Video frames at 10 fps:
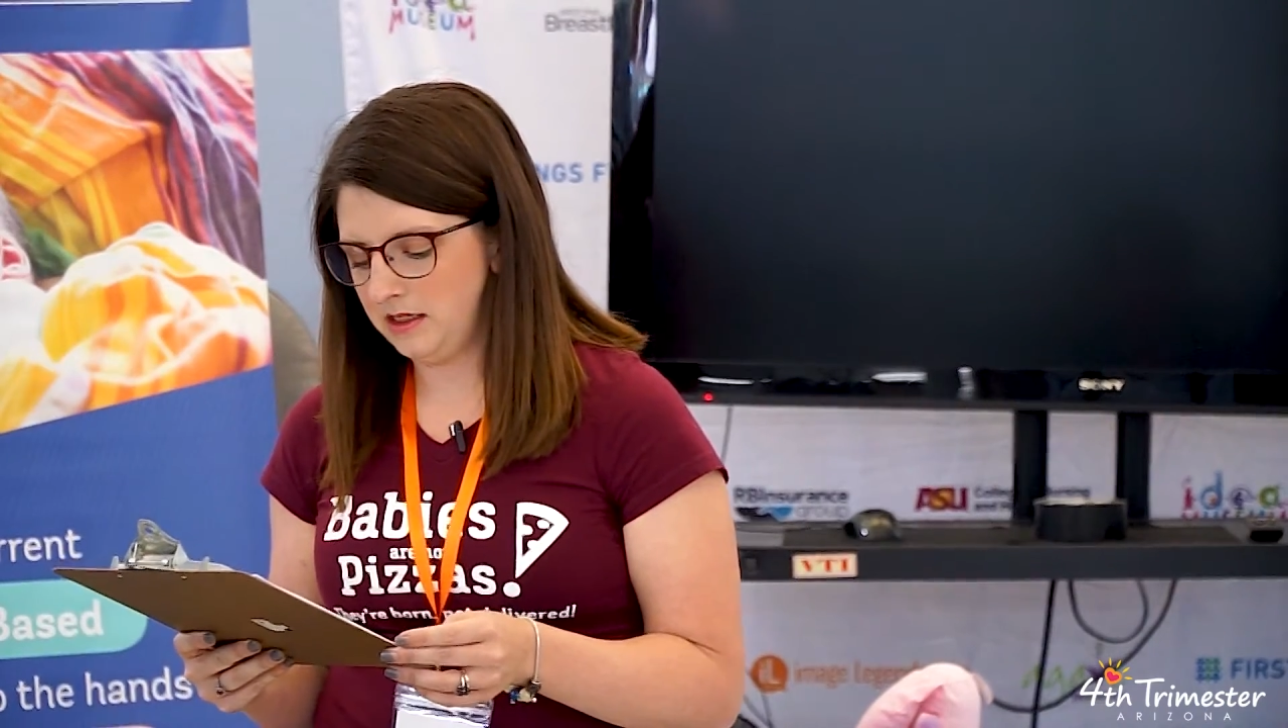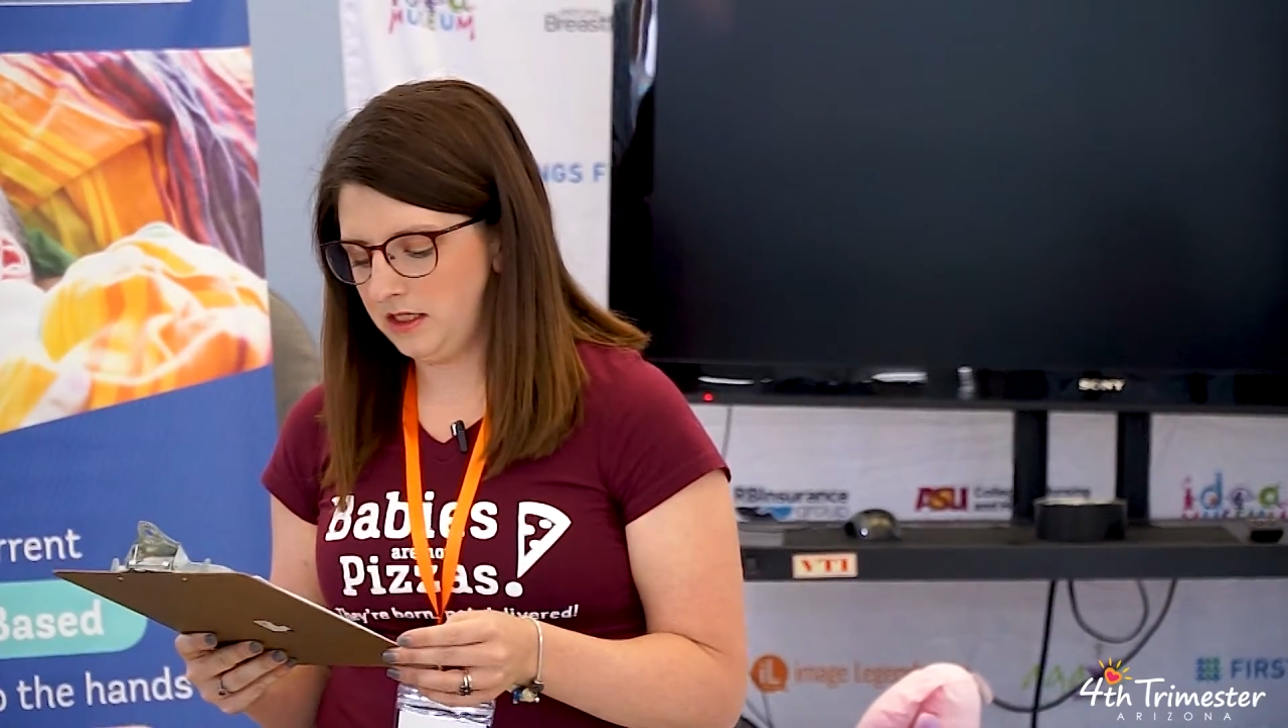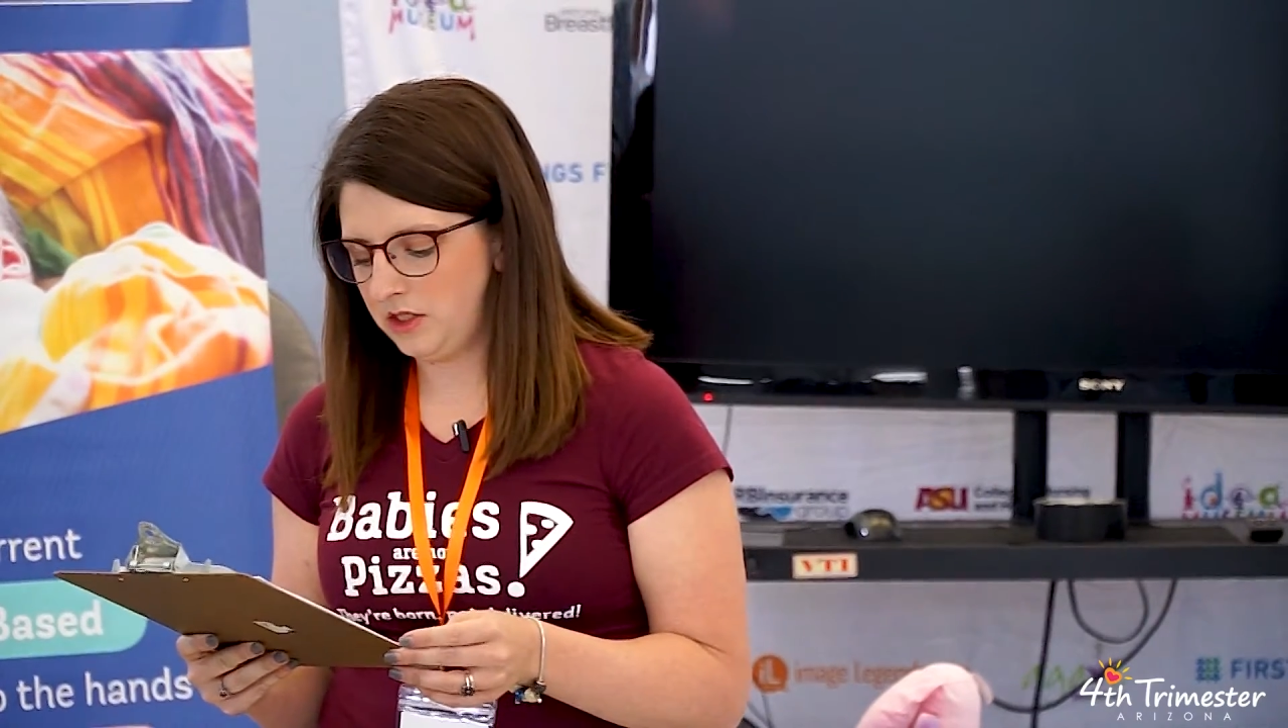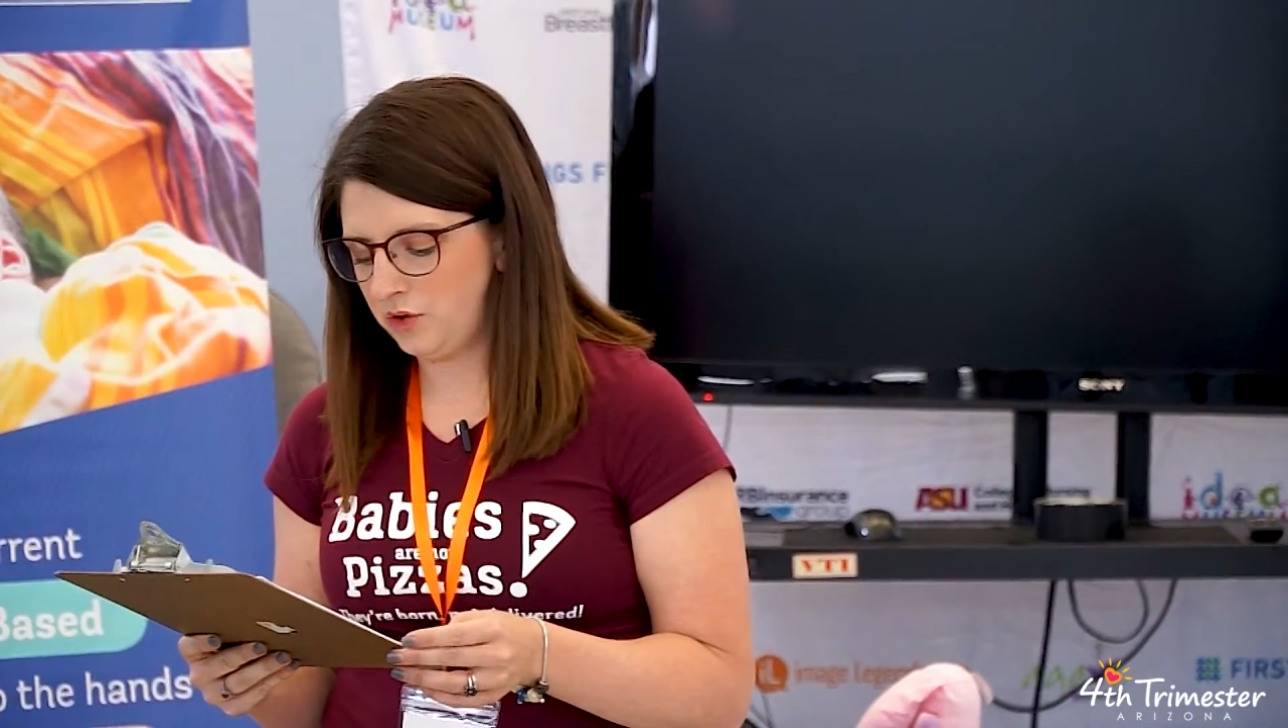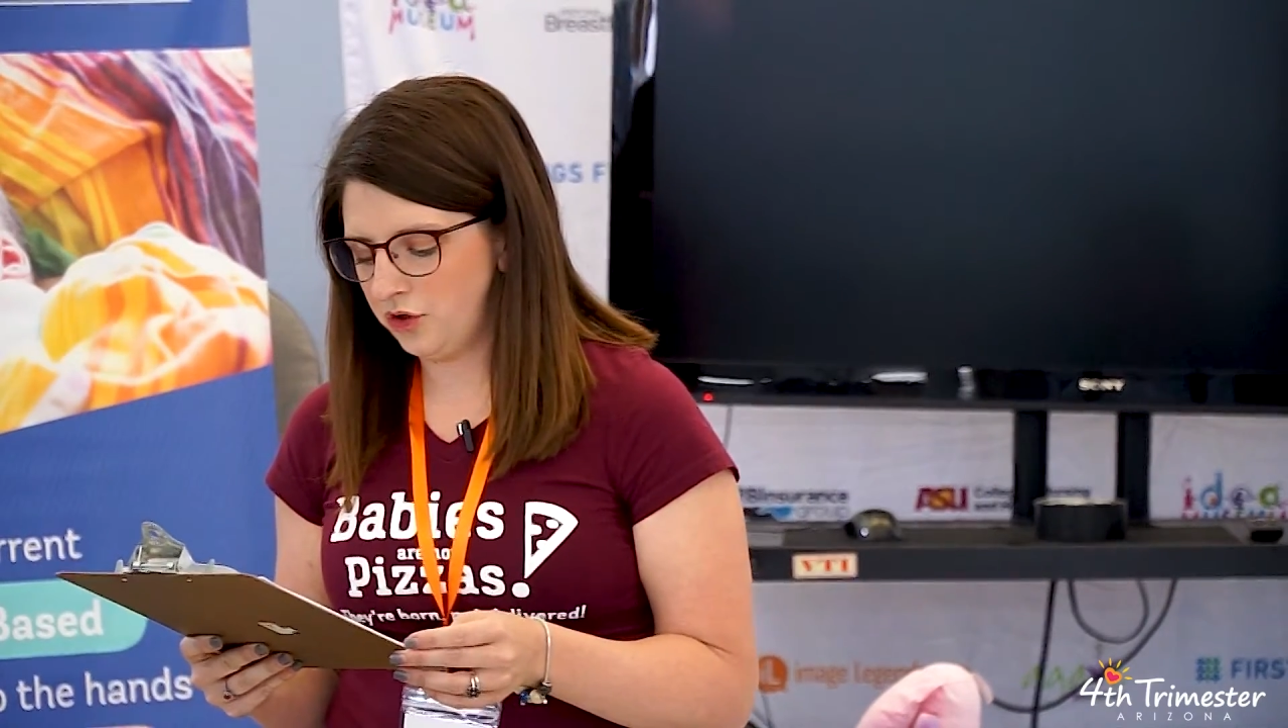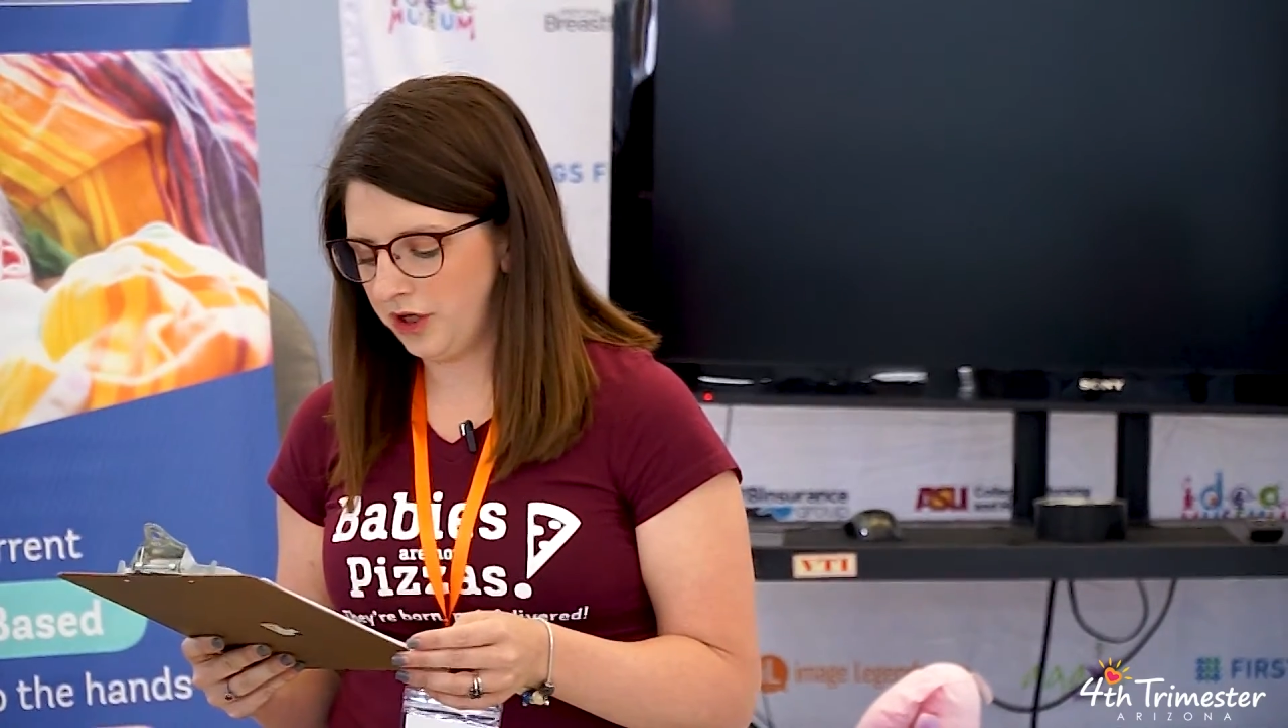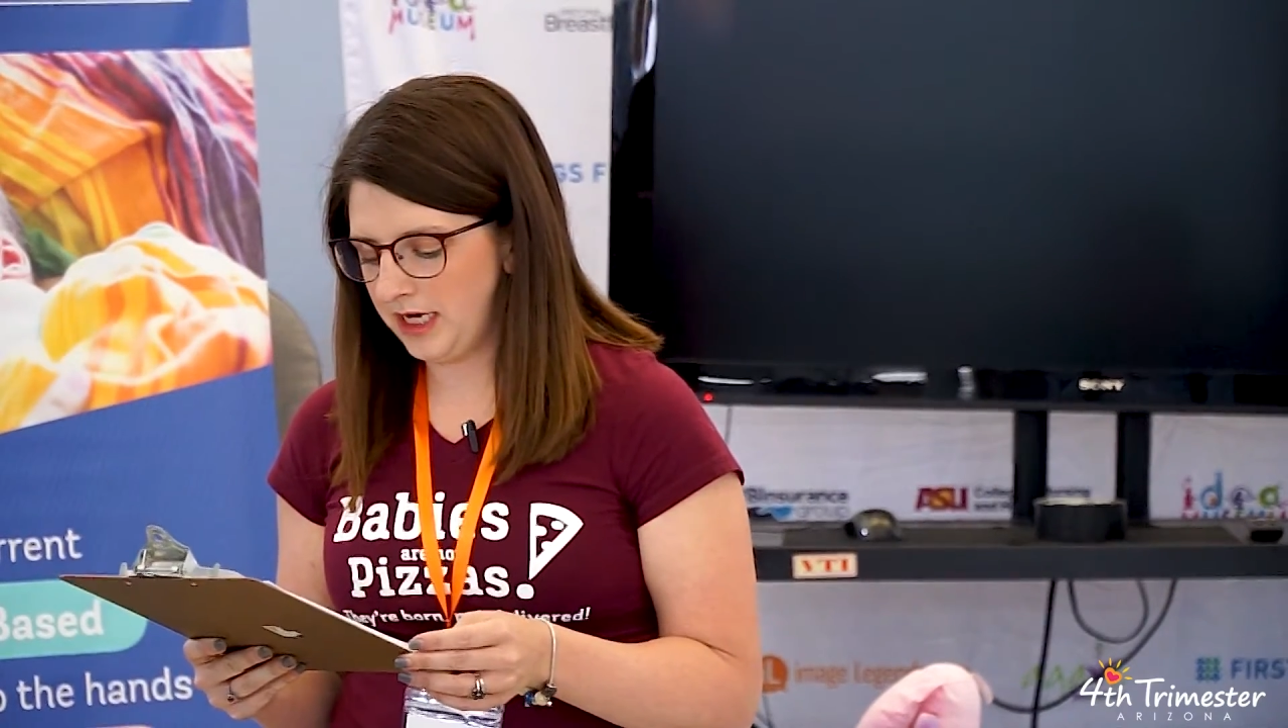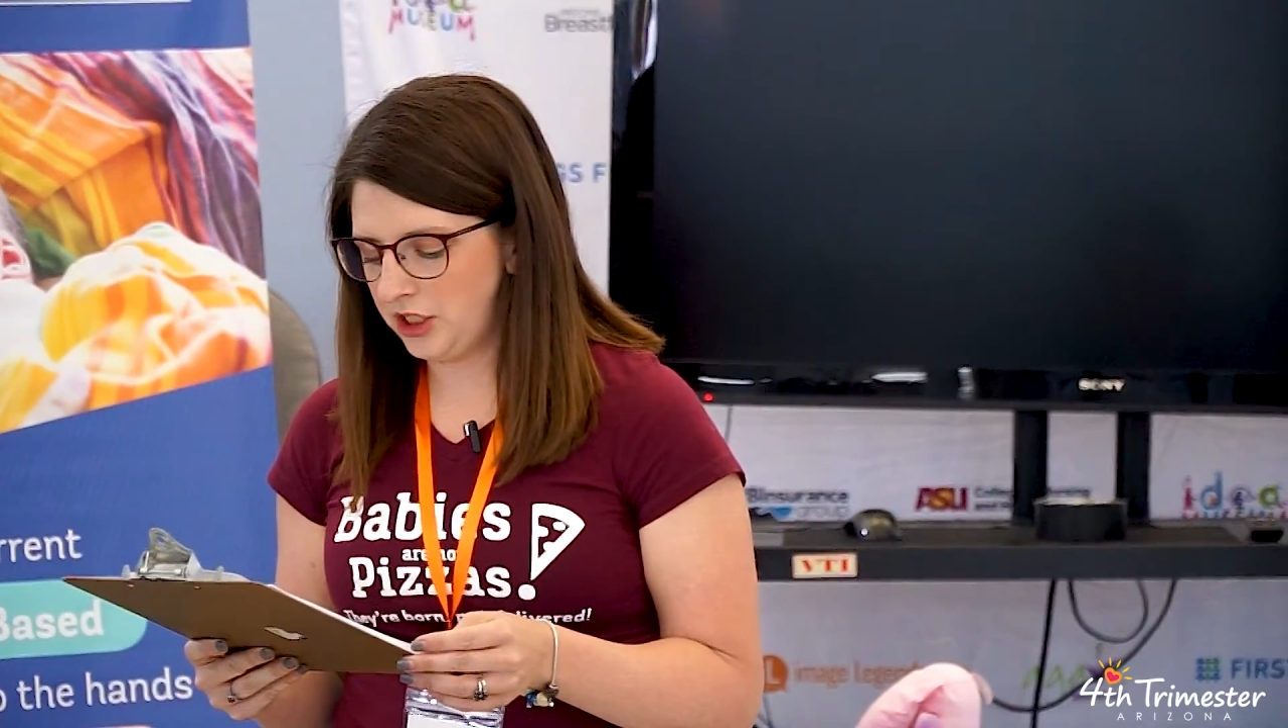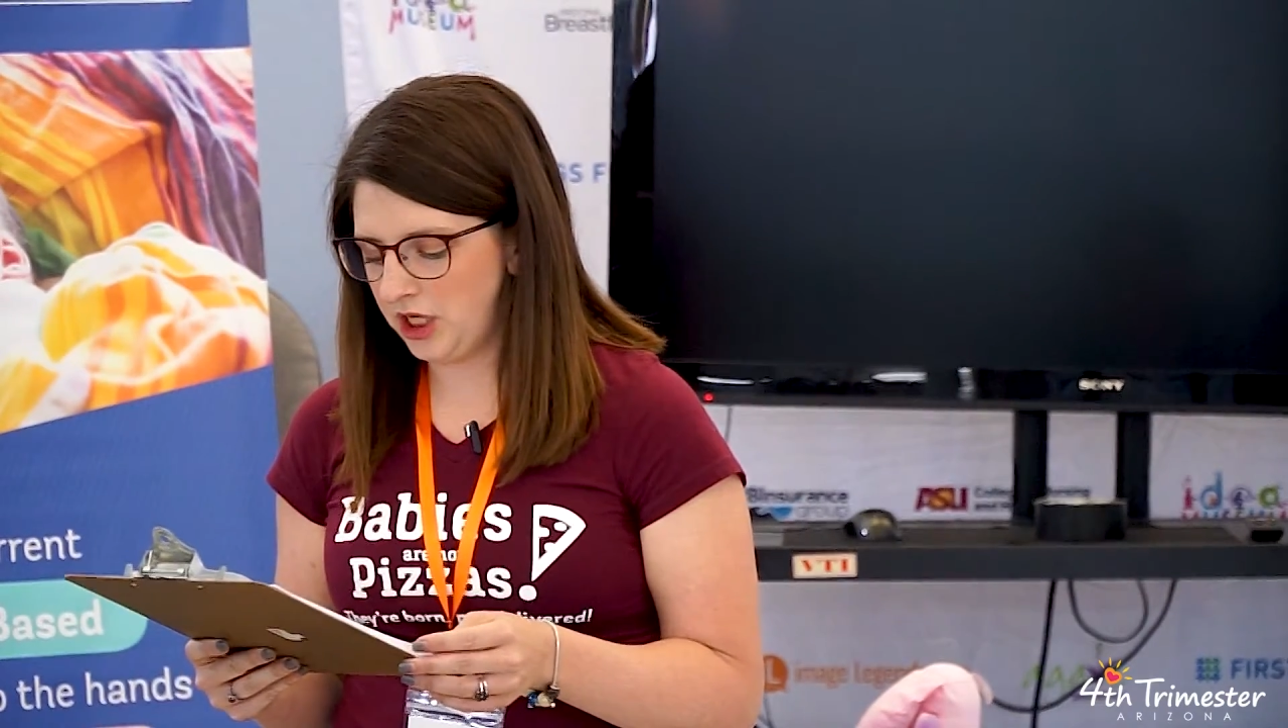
to create